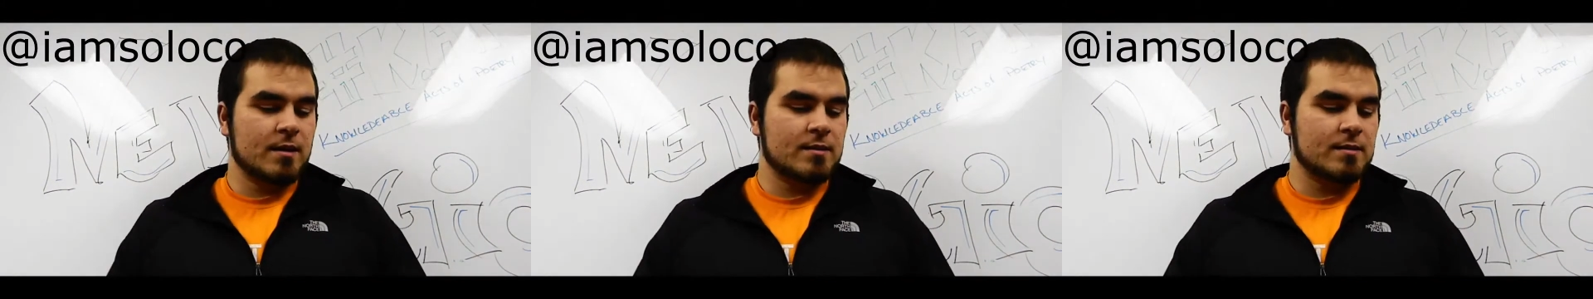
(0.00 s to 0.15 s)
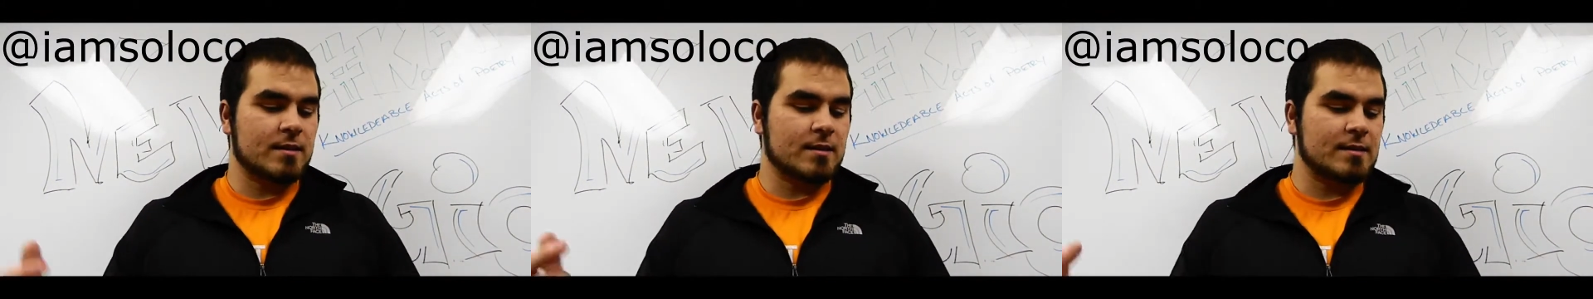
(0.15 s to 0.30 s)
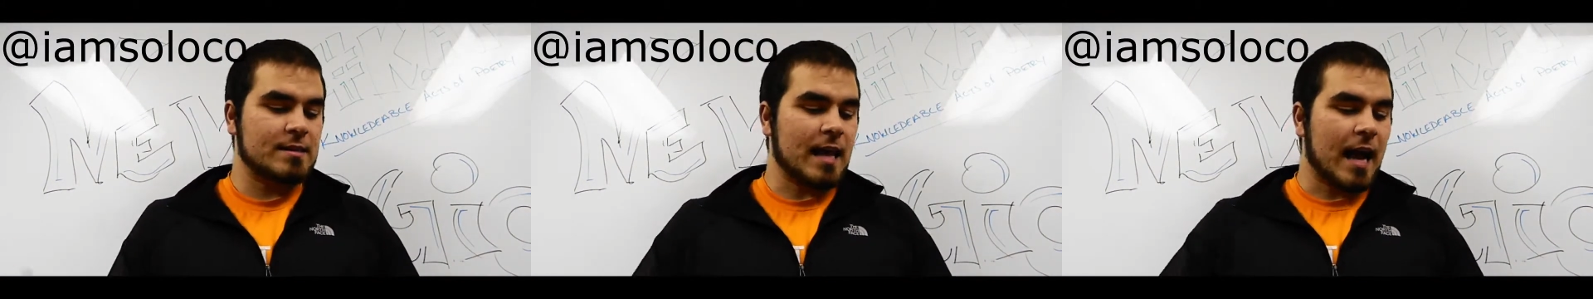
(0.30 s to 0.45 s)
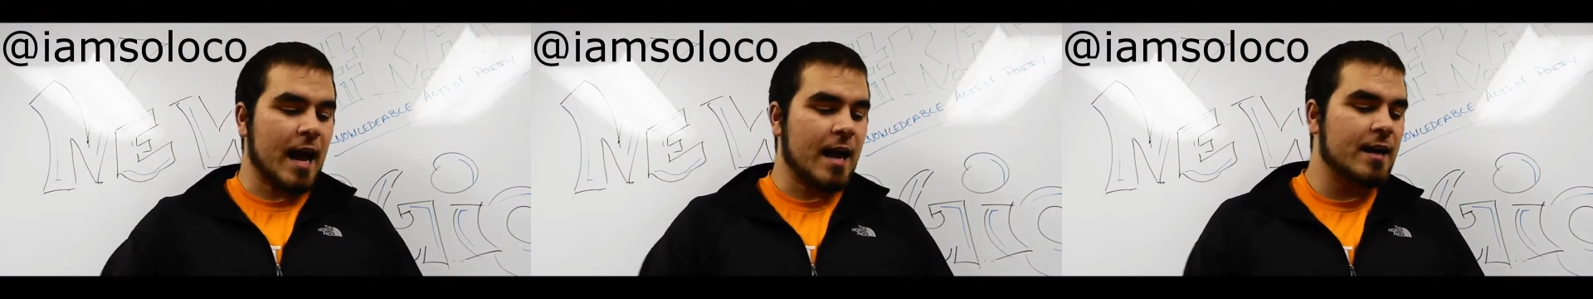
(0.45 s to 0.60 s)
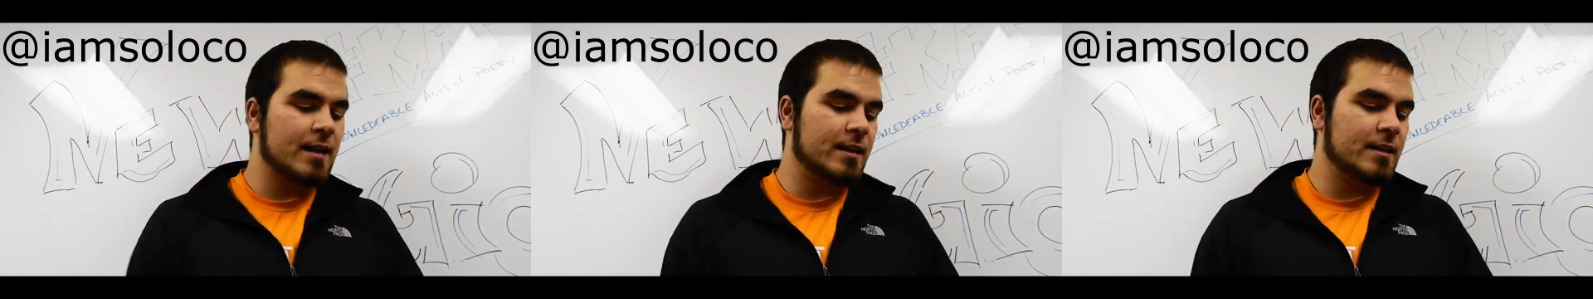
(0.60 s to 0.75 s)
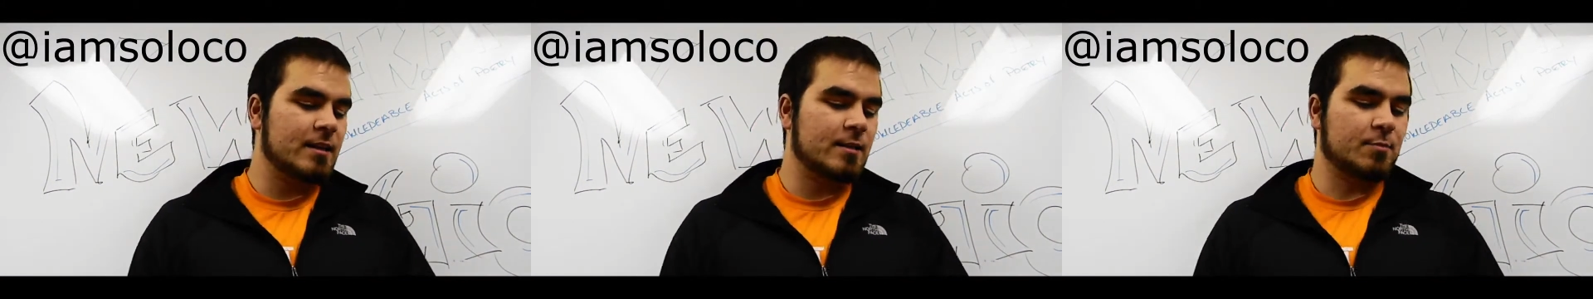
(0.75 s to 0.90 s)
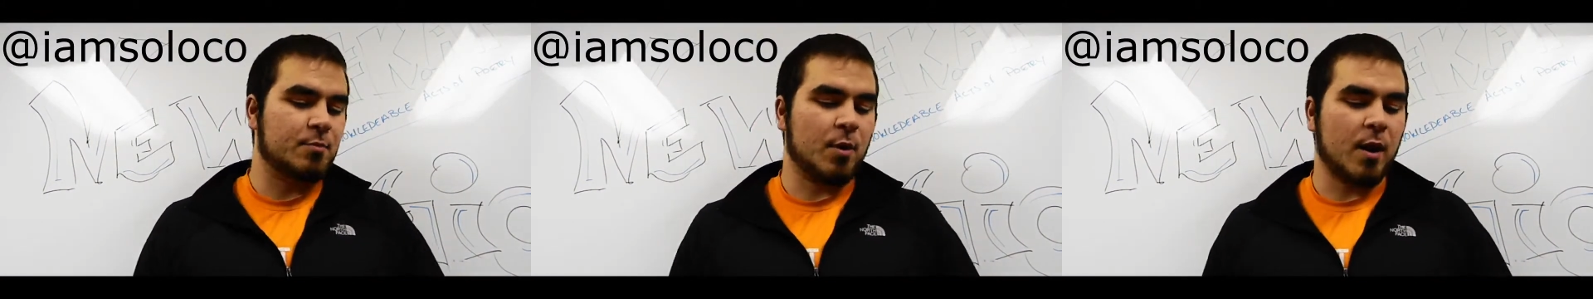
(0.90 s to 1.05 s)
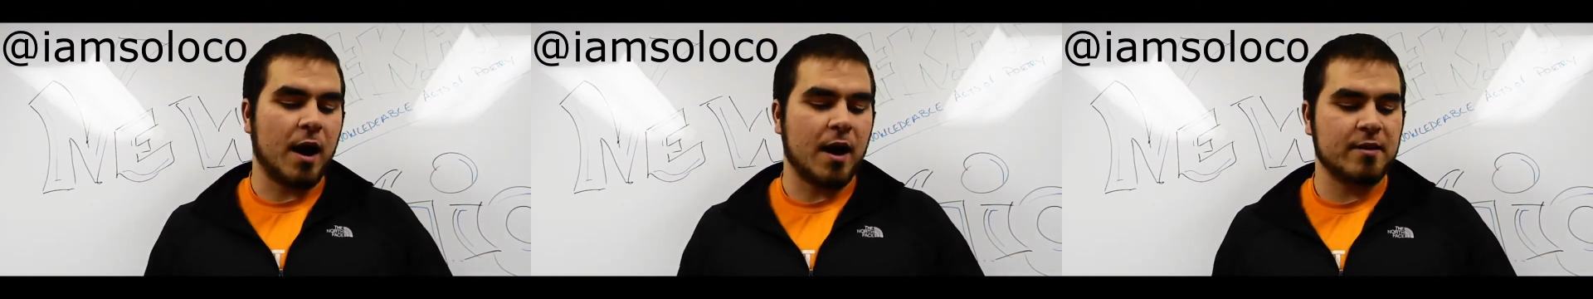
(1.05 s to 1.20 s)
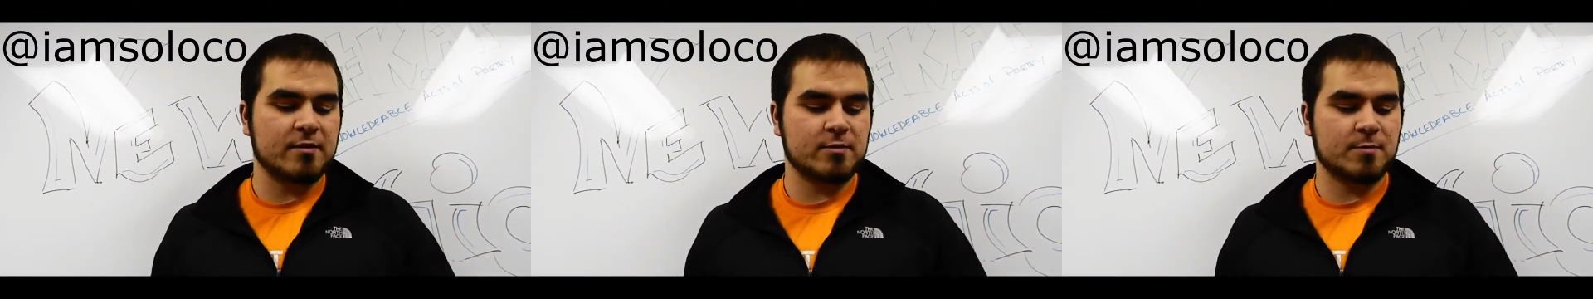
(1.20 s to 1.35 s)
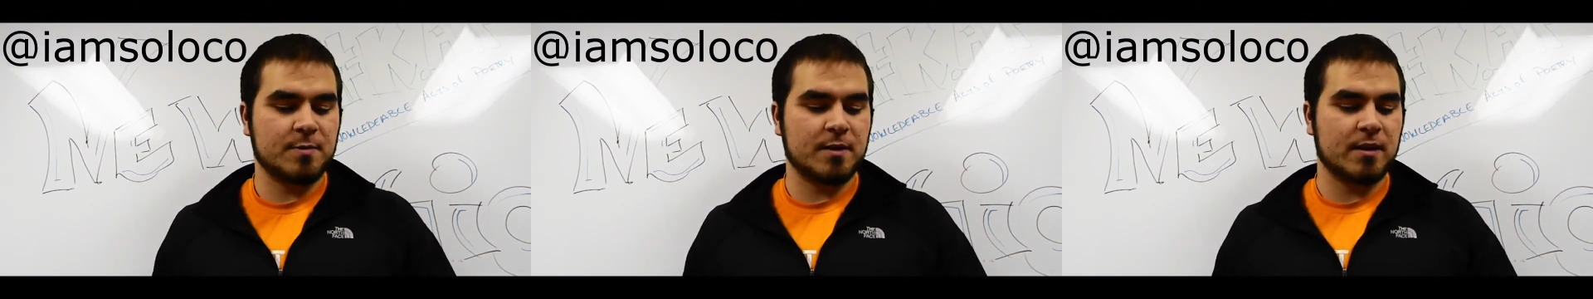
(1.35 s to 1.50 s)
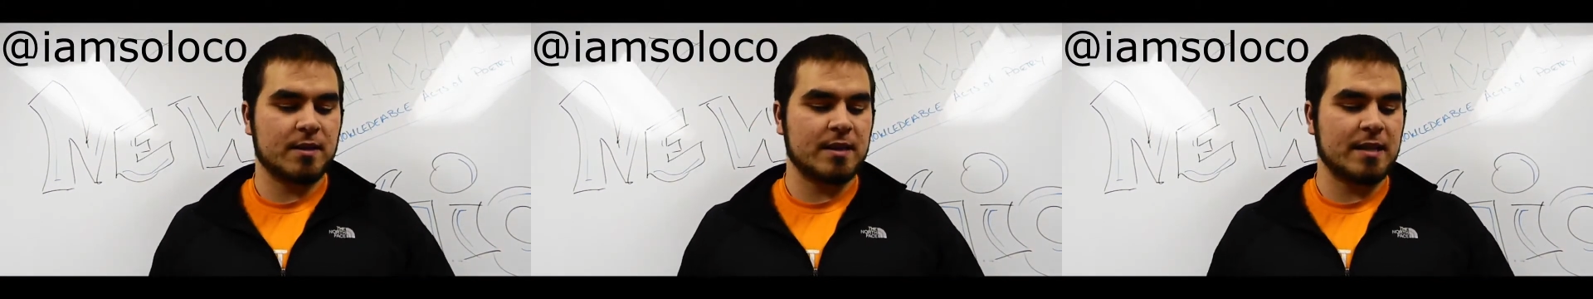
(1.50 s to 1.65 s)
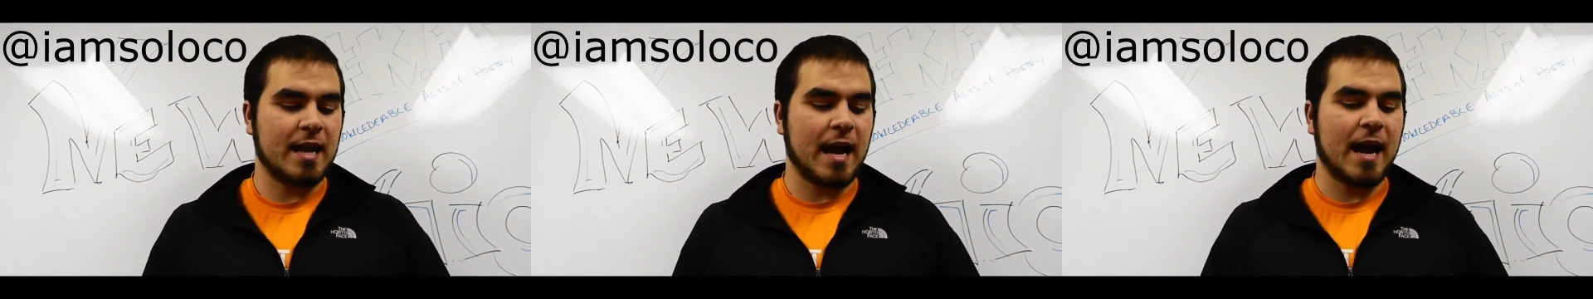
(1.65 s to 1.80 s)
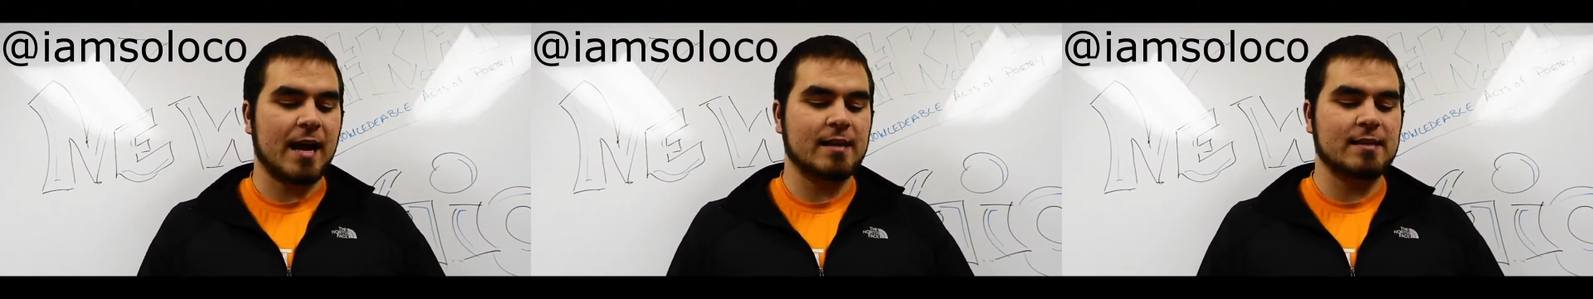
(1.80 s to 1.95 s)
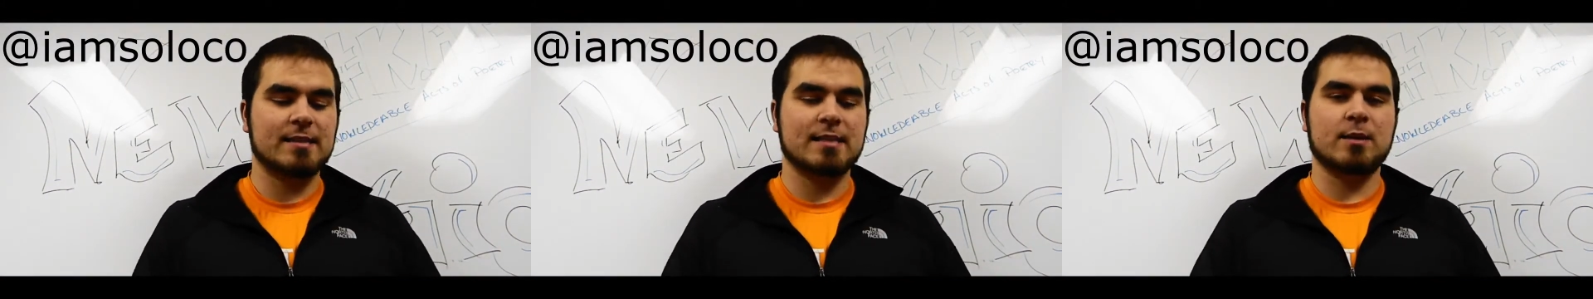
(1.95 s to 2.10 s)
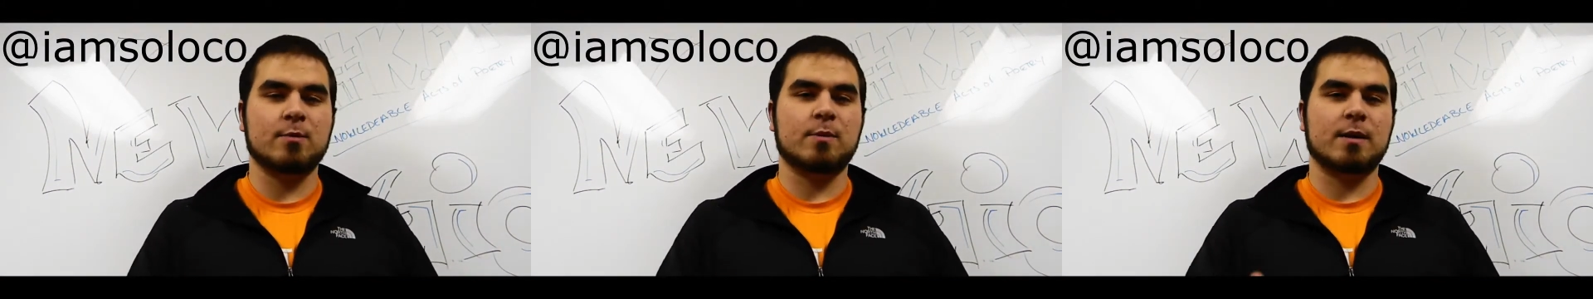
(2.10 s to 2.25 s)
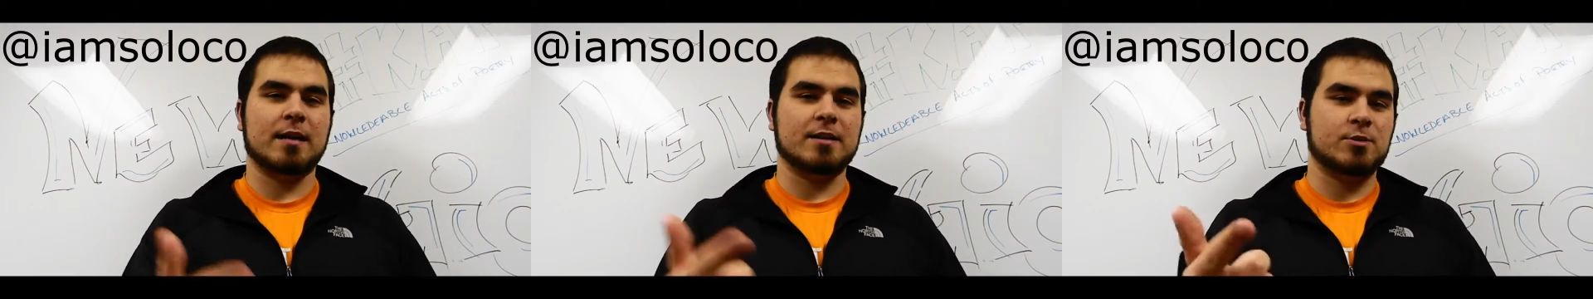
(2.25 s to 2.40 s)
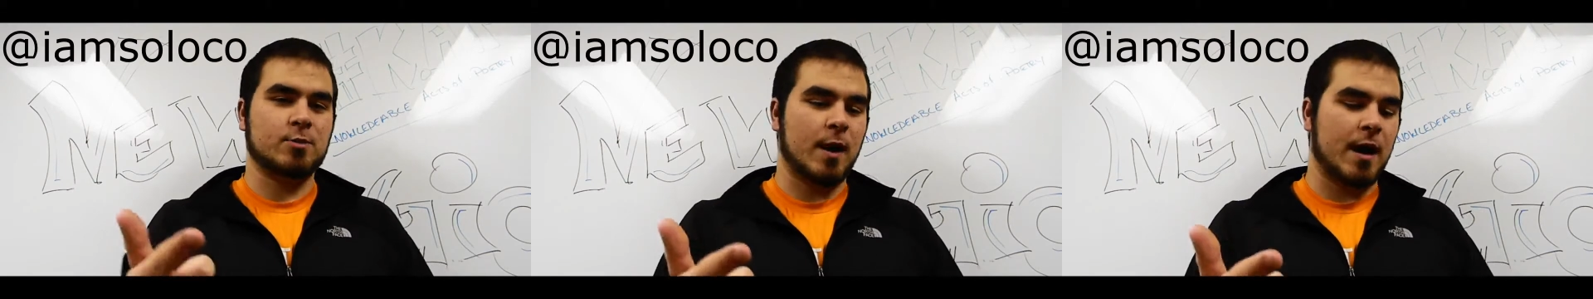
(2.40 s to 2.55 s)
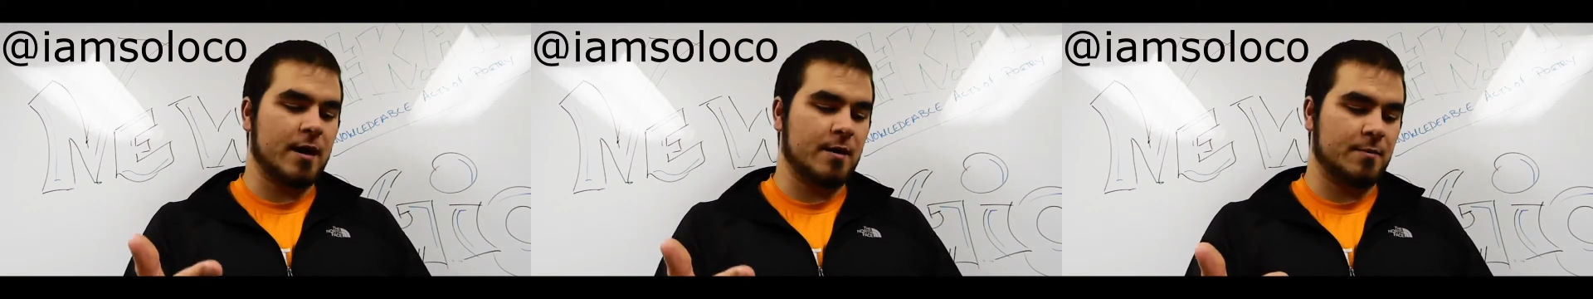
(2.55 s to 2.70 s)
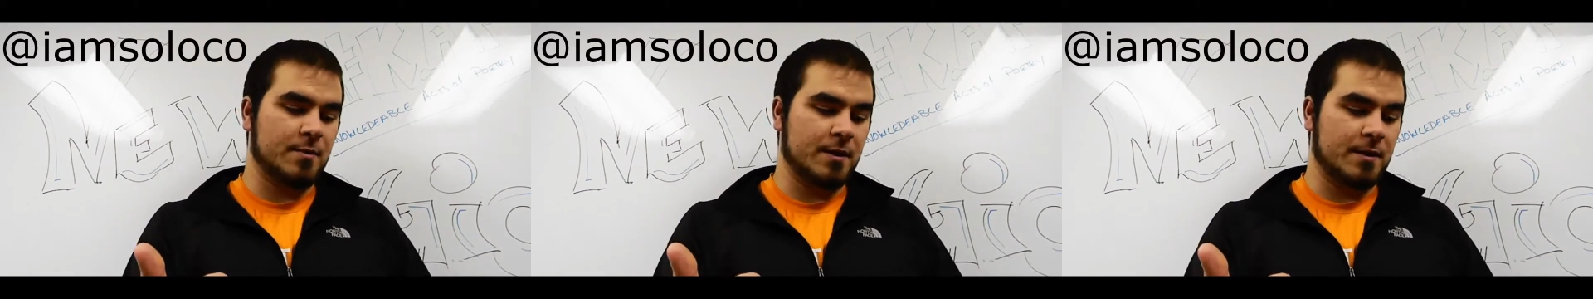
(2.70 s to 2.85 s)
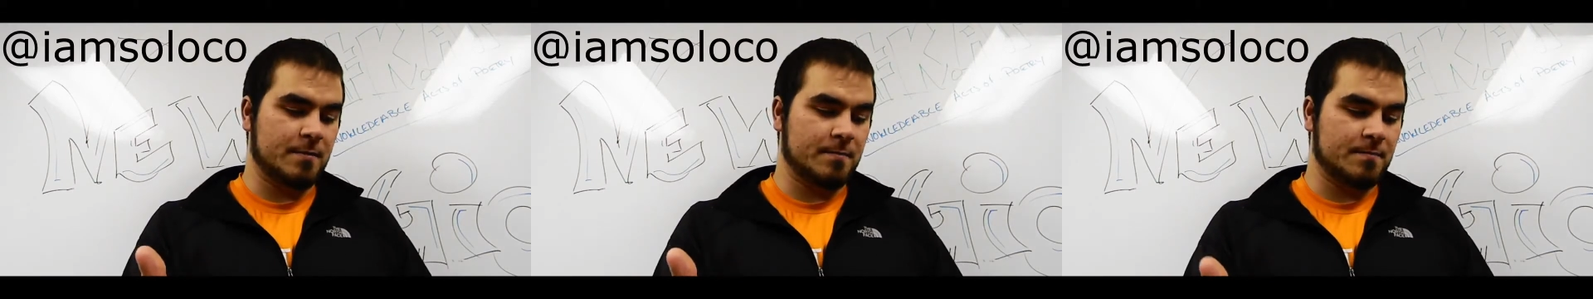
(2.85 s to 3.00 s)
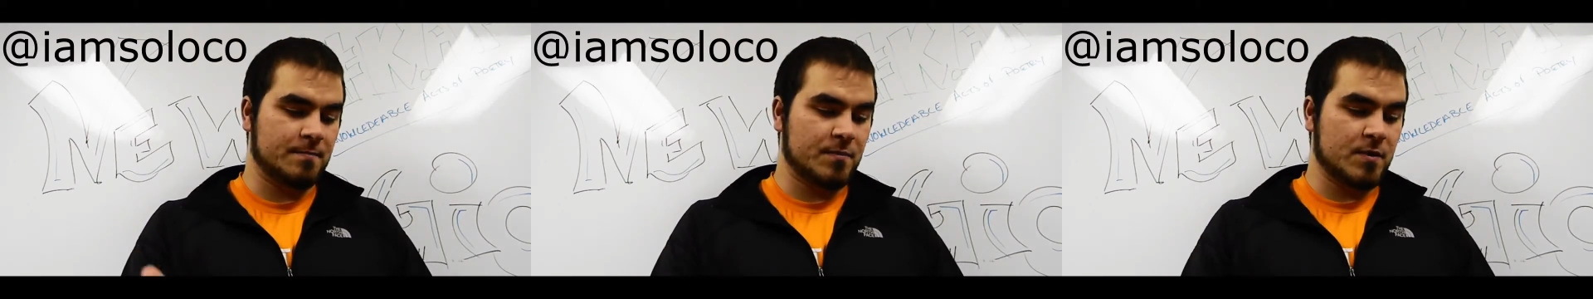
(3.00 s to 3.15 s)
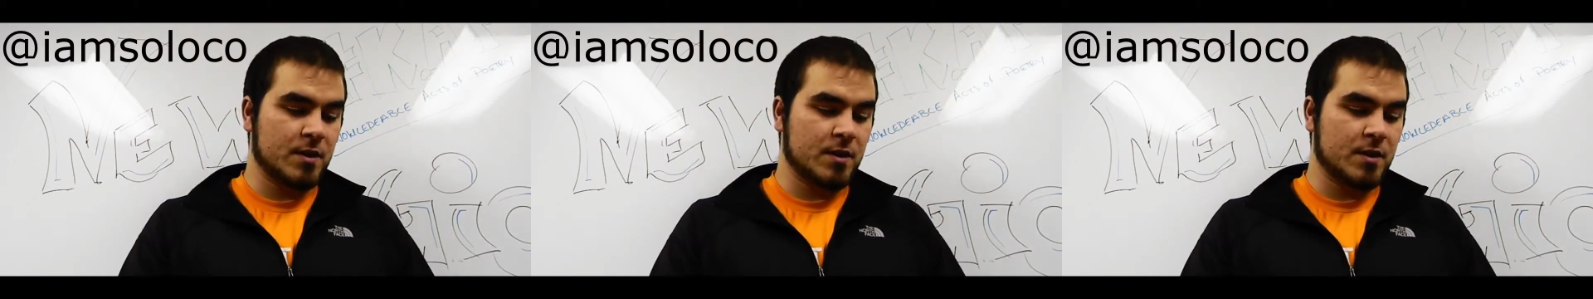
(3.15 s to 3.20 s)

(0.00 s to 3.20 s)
Society deprives me of the eye to see what I try to be.